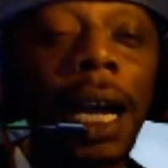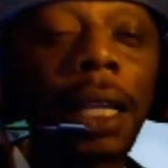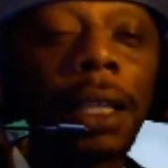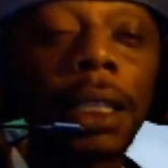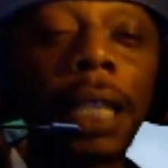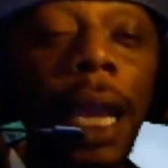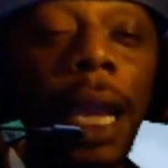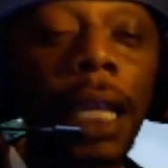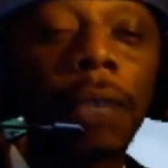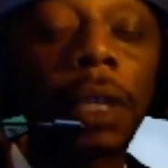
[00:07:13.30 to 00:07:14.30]
Looks like
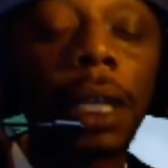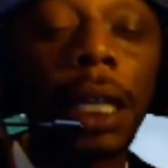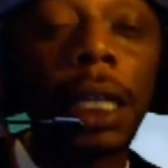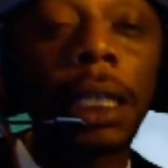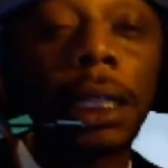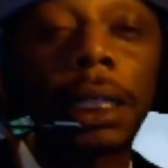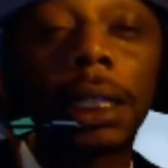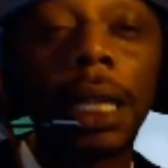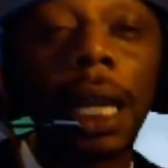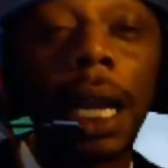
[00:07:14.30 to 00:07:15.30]
Ezra
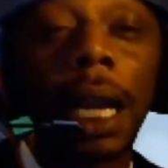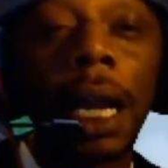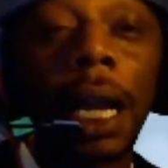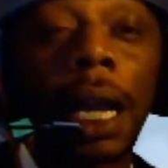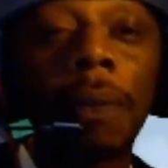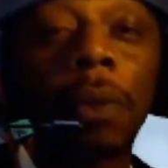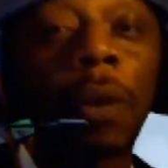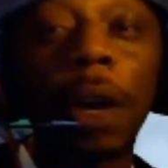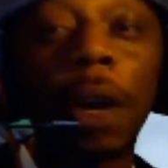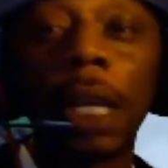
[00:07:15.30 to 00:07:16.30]
is,
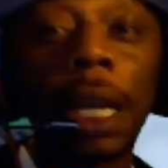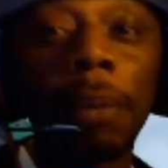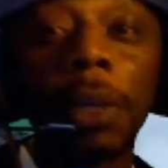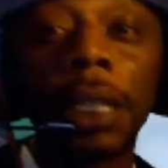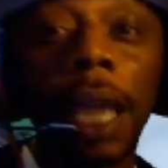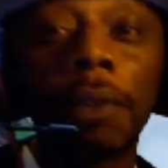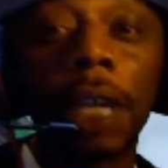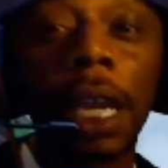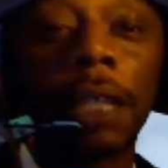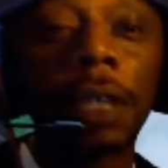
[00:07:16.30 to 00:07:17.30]
the Emperor is
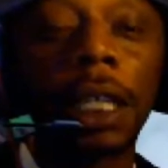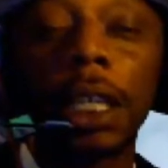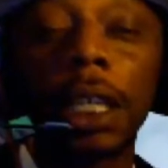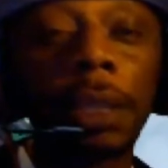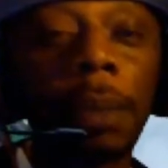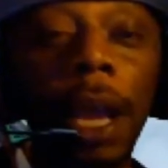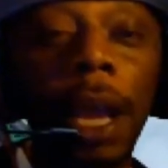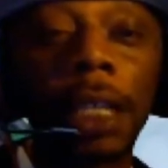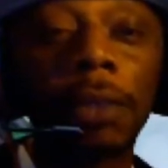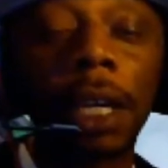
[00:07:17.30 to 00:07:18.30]
after Ezra. He knows
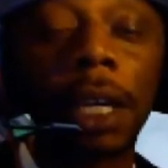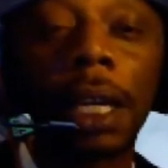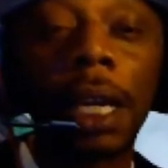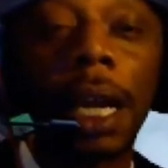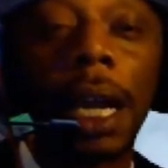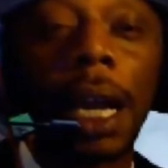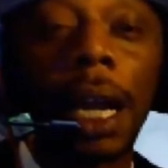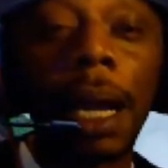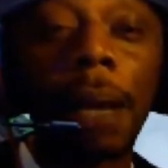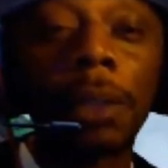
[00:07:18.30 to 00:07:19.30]
about Ezra.
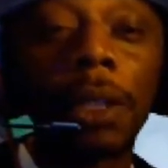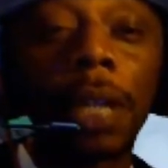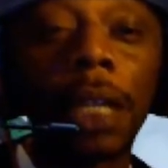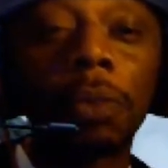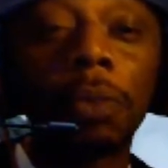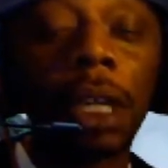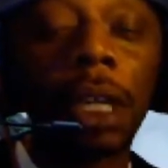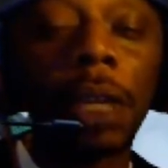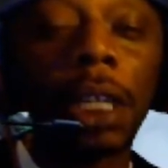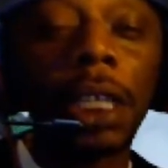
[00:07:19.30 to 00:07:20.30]
So that's
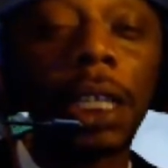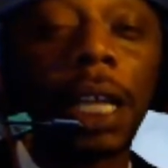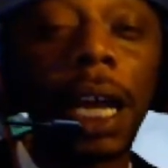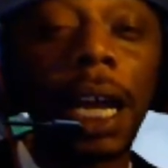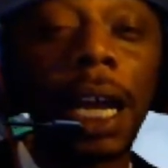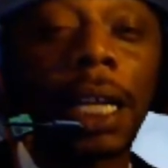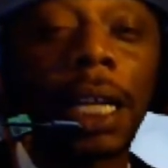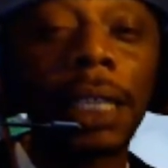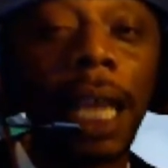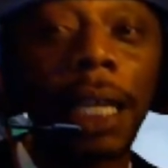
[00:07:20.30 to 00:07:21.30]
really, really
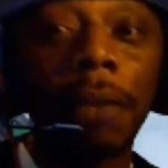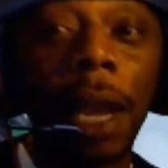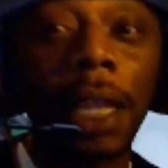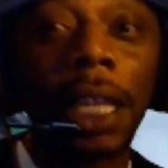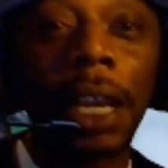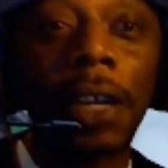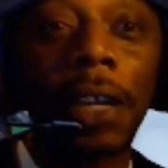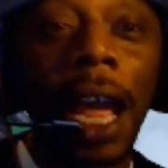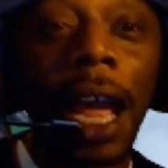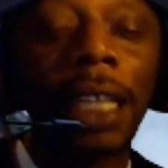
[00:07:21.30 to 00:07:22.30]
telling right there,
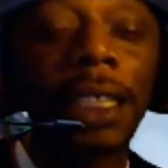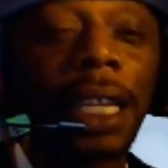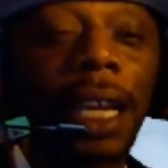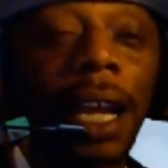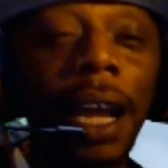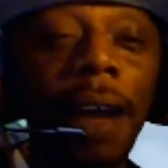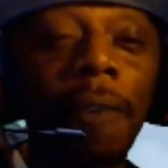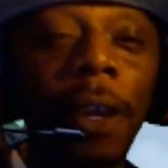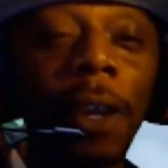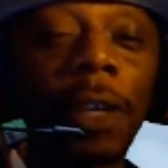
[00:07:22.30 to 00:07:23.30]
guys.
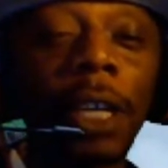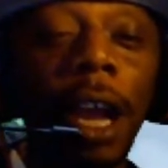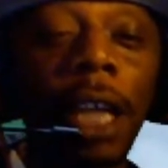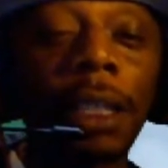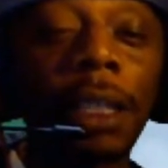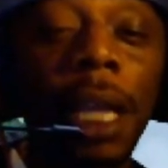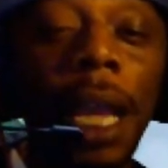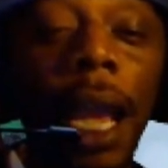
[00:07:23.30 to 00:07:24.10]
Very, very awesome.